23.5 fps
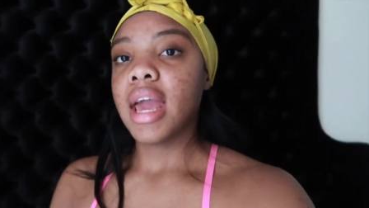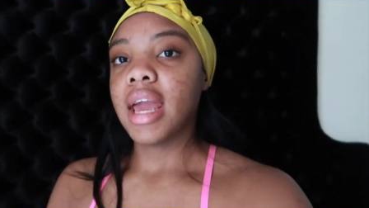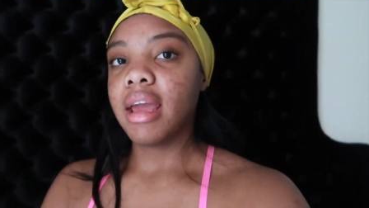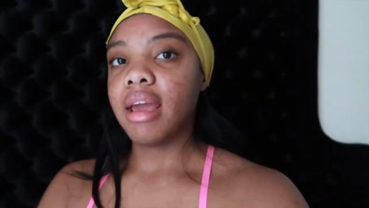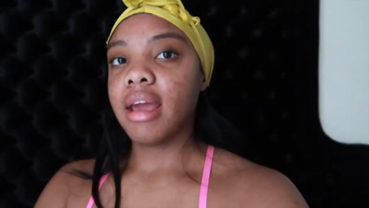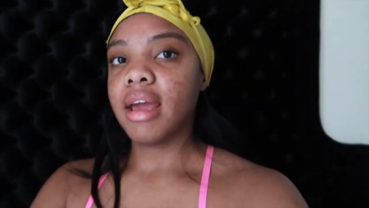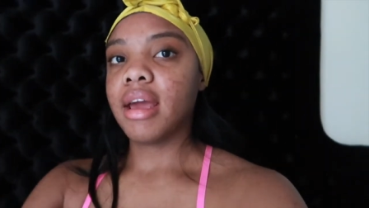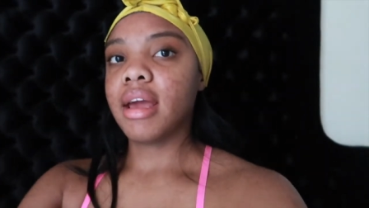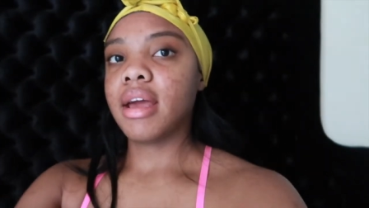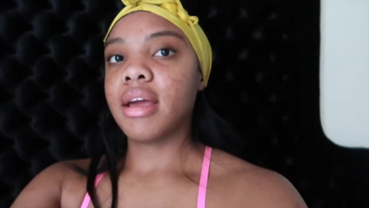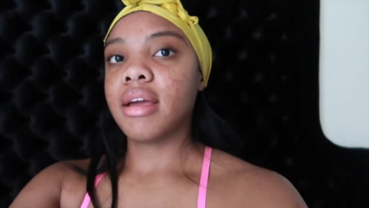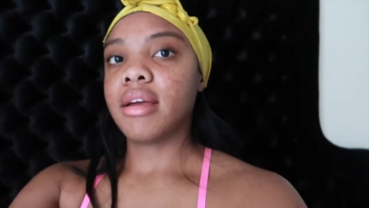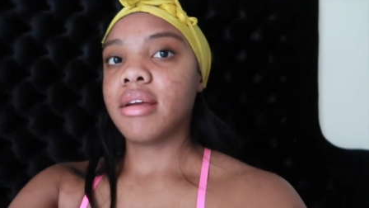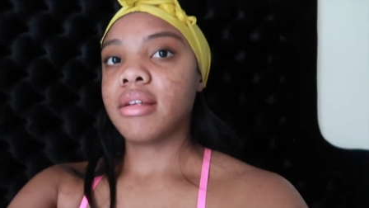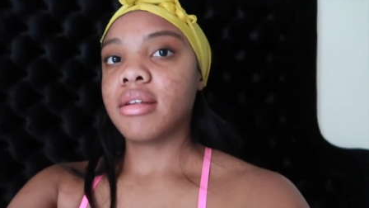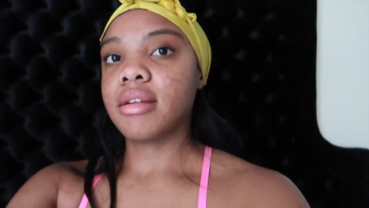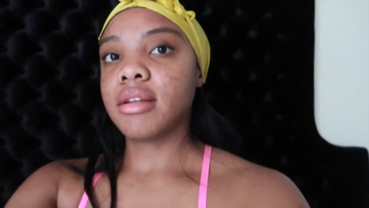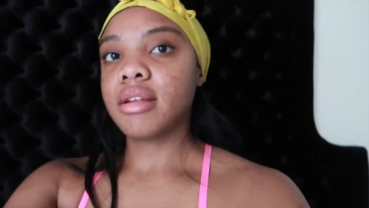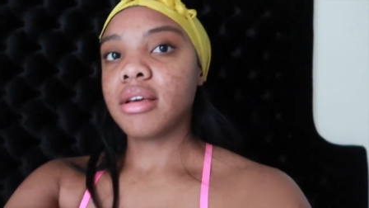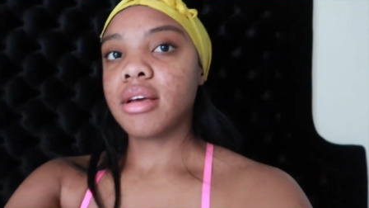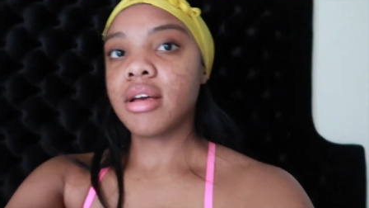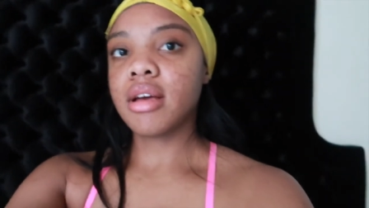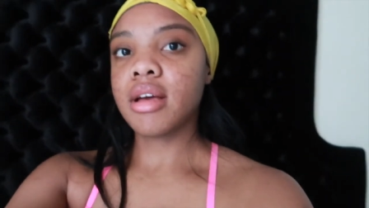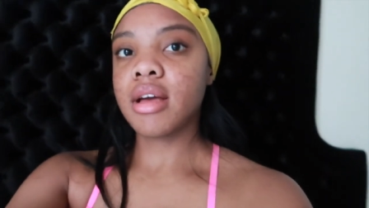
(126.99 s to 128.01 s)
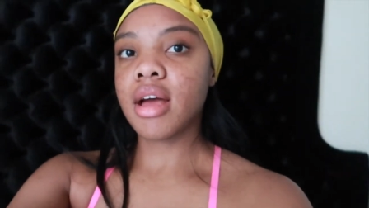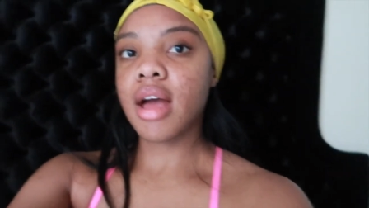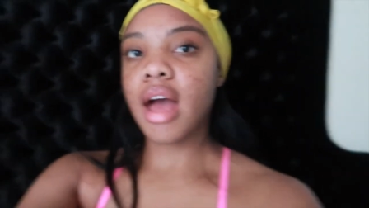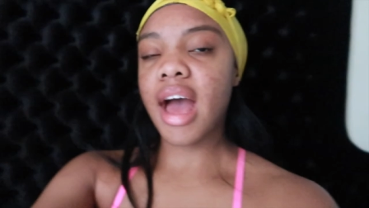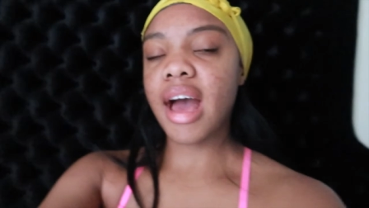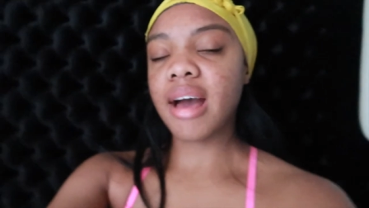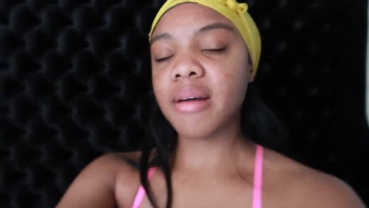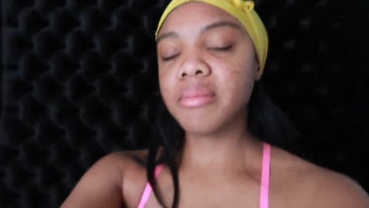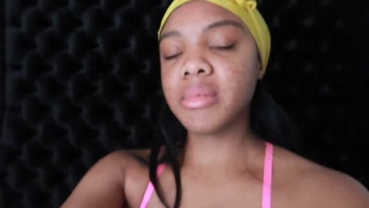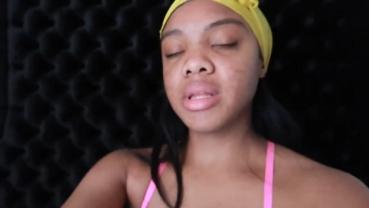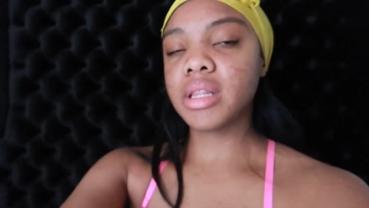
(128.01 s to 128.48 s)
and
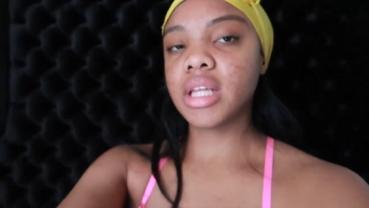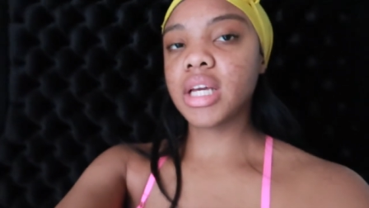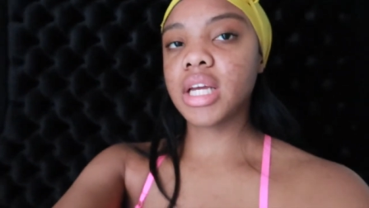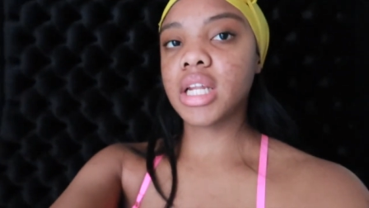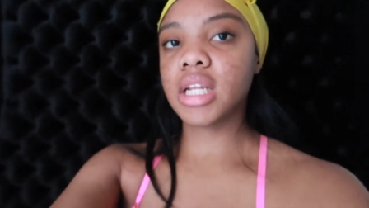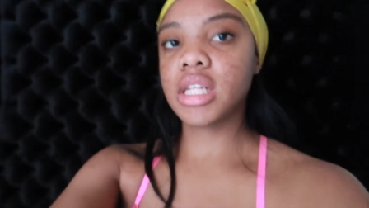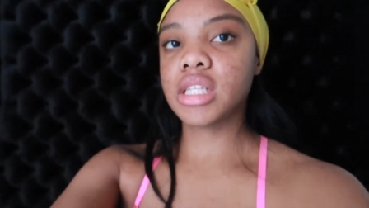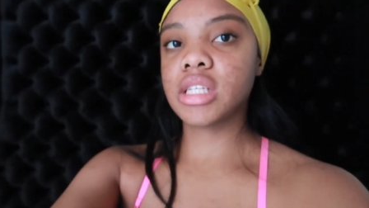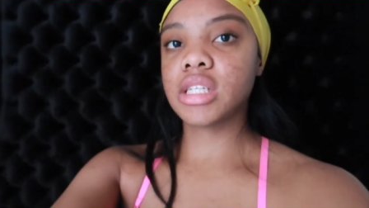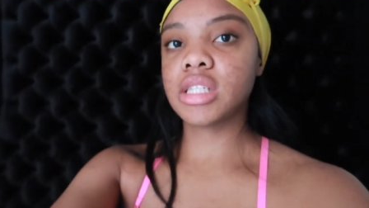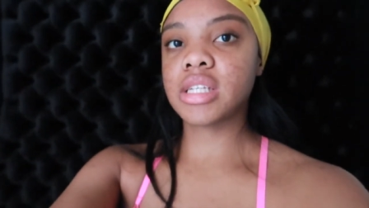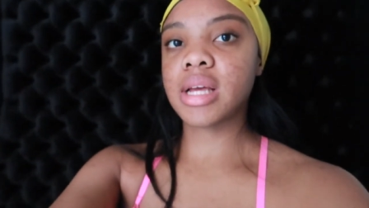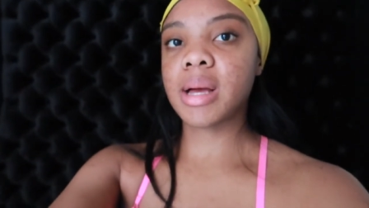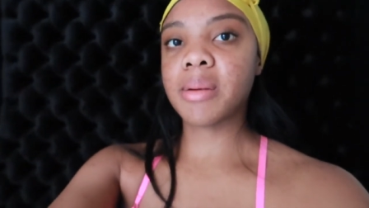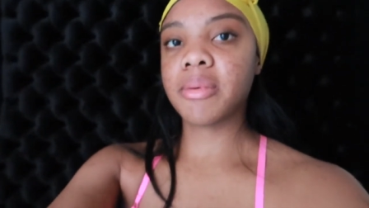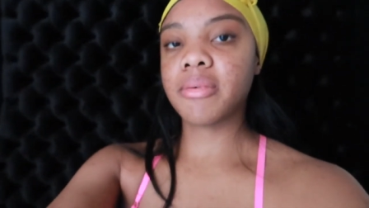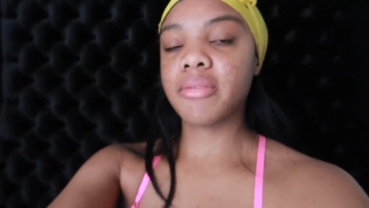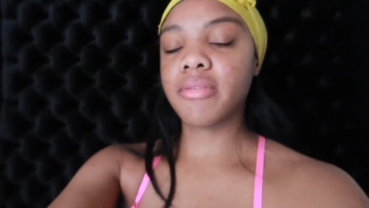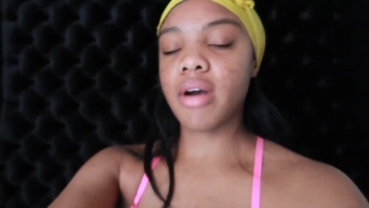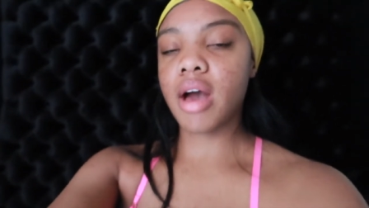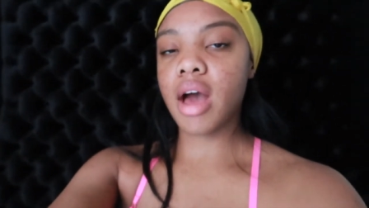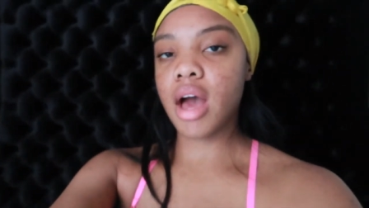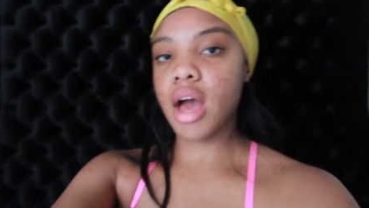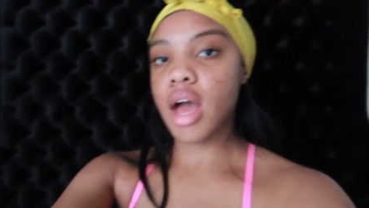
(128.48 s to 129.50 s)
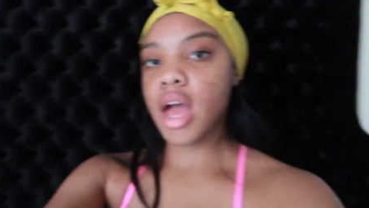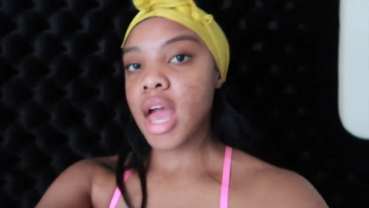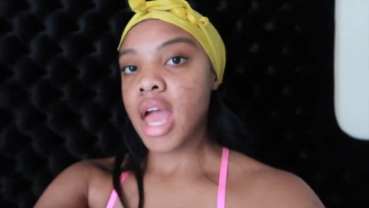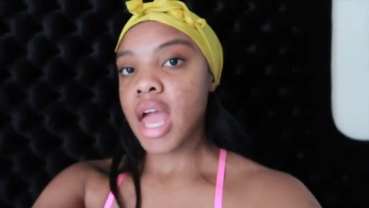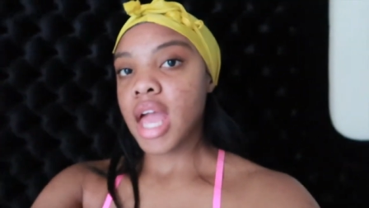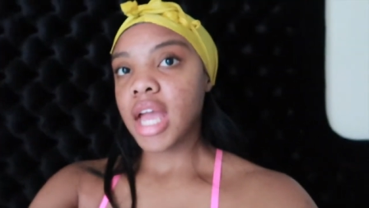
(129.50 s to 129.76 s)
I've been looking into Shopify.